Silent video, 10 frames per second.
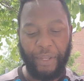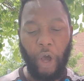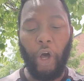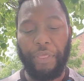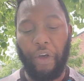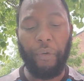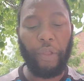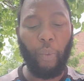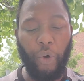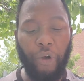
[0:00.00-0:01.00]
Although the
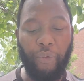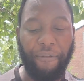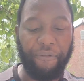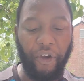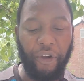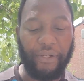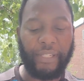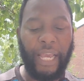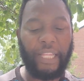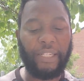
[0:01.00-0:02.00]
world
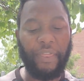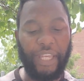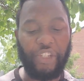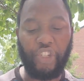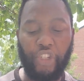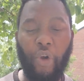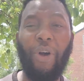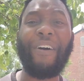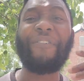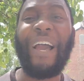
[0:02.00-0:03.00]
refers to this show
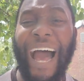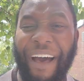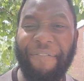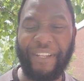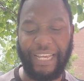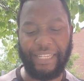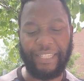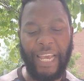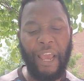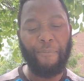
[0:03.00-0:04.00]
of
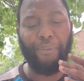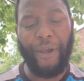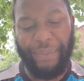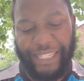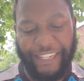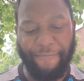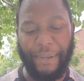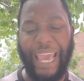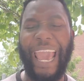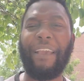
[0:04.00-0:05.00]
confidence primitive
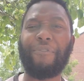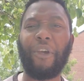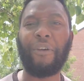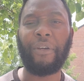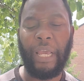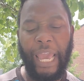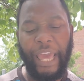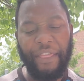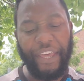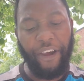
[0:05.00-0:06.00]
behavior,
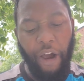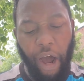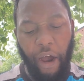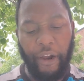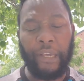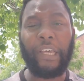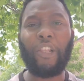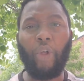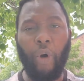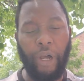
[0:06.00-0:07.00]
there are
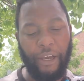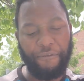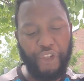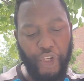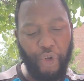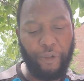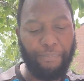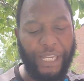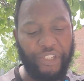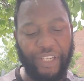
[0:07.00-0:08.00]
galore of nude
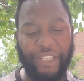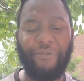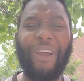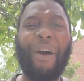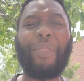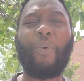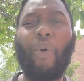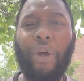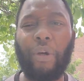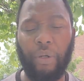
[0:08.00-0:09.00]
beaches around the
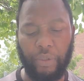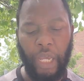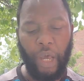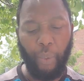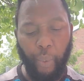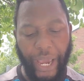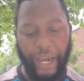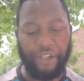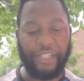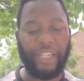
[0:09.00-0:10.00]
world
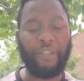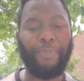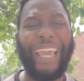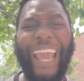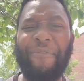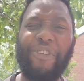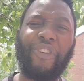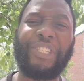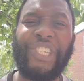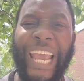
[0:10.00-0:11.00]
where such behaviors
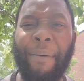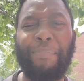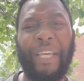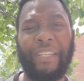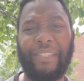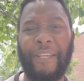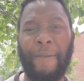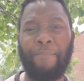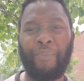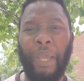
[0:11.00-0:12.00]
are championed.
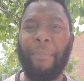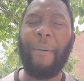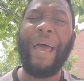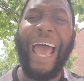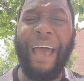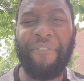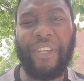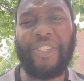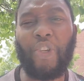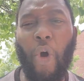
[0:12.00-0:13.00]
Mama Africa
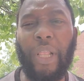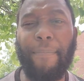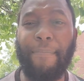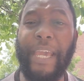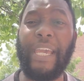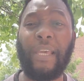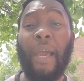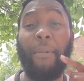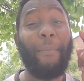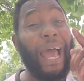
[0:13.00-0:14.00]
is calling me.
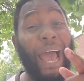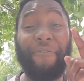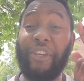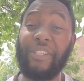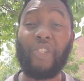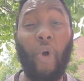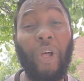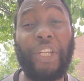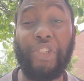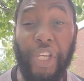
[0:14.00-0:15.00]
Mama Africa is
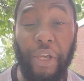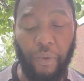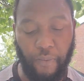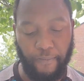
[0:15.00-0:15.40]
calling you.